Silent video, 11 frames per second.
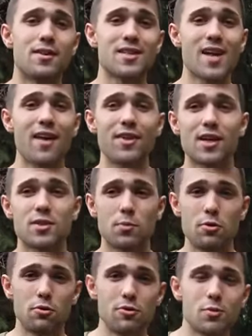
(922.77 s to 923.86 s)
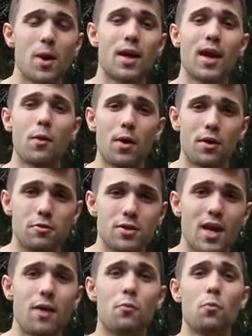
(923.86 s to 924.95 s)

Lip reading: And the sad thing is, when you lose weight, gain weight,